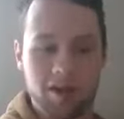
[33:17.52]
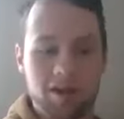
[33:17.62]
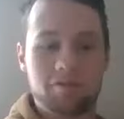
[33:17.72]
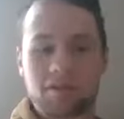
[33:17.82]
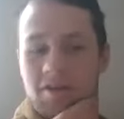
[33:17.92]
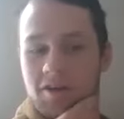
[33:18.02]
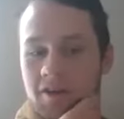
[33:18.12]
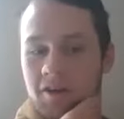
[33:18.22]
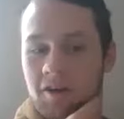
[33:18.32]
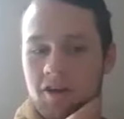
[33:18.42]
definitely
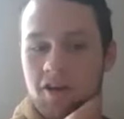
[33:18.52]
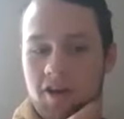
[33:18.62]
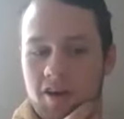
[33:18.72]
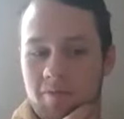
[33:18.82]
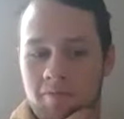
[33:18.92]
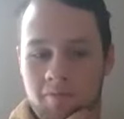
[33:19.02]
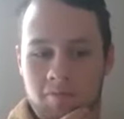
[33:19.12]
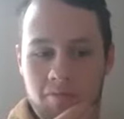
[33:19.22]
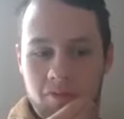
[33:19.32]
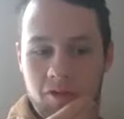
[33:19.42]
think
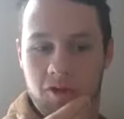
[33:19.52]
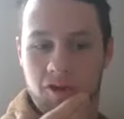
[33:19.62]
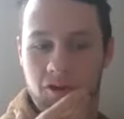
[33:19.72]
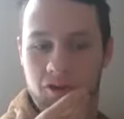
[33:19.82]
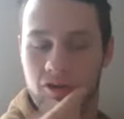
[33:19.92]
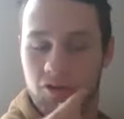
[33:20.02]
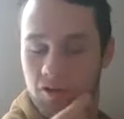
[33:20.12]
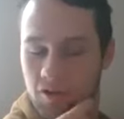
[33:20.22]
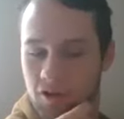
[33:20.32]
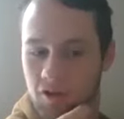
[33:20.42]
that
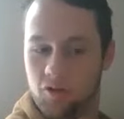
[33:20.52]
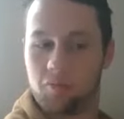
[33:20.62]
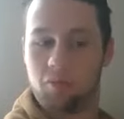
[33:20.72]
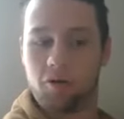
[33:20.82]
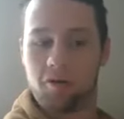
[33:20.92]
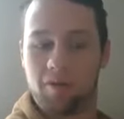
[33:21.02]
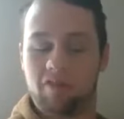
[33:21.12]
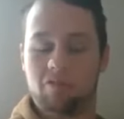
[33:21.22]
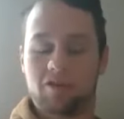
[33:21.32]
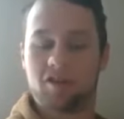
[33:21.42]
your point
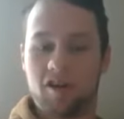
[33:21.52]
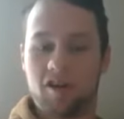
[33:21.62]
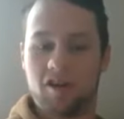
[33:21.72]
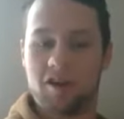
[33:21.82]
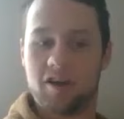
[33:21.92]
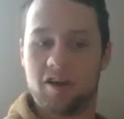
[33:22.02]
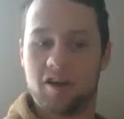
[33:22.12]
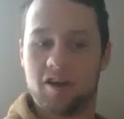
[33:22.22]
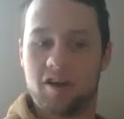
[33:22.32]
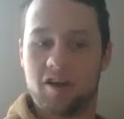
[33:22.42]
about returning
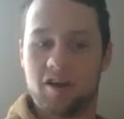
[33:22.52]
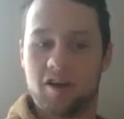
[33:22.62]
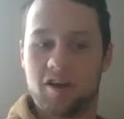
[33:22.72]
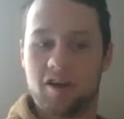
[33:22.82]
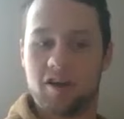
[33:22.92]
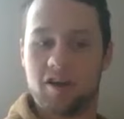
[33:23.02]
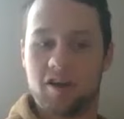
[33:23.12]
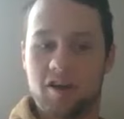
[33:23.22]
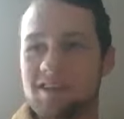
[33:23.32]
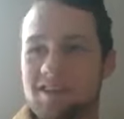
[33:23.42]

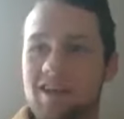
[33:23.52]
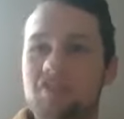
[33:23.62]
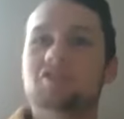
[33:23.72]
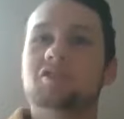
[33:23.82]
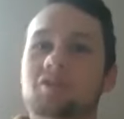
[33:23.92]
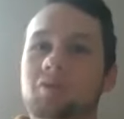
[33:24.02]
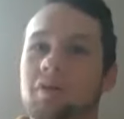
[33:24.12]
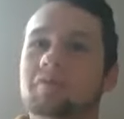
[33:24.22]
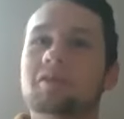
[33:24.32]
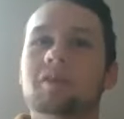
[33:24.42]
to sort of a
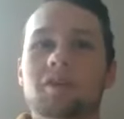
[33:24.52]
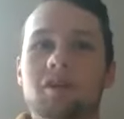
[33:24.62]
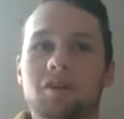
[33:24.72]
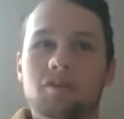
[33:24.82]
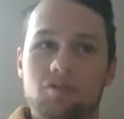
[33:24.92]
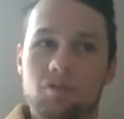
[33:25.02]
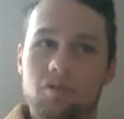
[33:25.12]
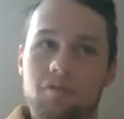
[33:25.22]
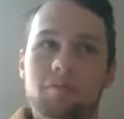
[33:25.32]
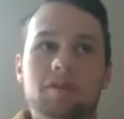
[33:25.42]
realization that we've
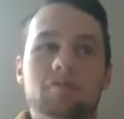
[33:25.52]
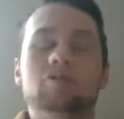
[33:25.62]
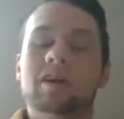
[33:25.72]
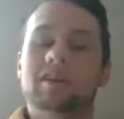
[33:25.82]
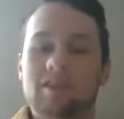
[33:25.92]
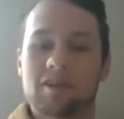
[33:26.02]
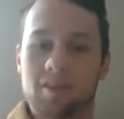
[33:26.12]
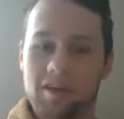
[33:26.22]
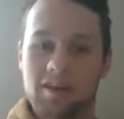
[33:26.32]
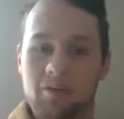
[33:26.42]
sort of been tricked into
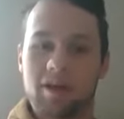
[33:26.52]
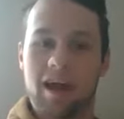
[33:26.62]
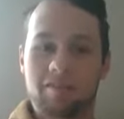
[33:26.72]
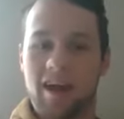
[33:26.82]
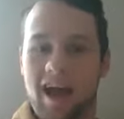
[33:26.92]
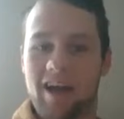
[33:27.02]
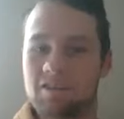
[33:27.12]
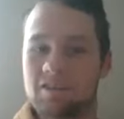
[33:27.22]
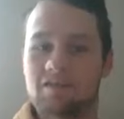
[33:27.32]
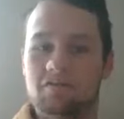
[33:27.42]
thinking that we haven't had
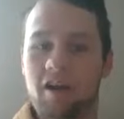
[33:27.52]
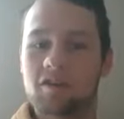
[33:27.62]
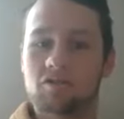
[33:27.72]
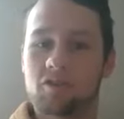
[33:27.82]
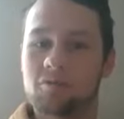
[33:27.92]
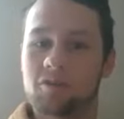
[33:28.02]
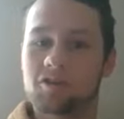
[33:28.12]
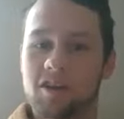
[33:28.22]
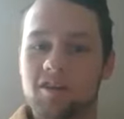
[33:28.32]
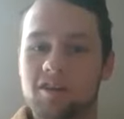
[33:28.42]
is very true, because
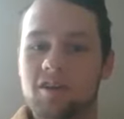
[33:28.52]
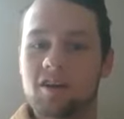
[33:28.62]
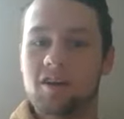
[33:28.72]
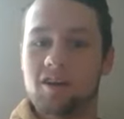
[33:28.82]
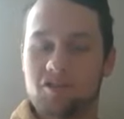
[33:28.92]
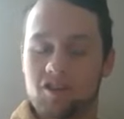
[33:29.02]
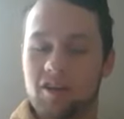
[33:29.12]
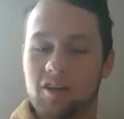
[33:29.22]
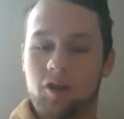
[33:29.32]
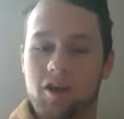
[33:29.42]
I can
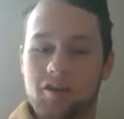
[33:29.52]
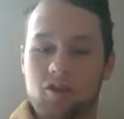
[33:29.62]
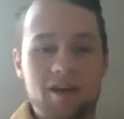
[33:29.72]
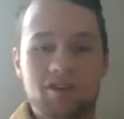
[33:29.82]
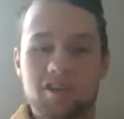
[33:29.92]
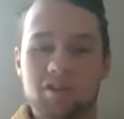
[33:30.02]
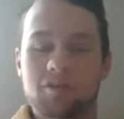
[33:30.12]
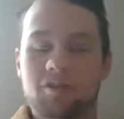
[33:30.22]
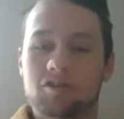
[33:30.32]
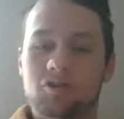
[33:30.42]
certainly think, especially with
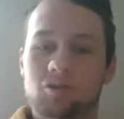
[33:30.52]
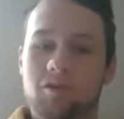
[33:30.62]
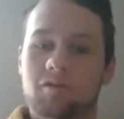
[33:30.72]
this sort of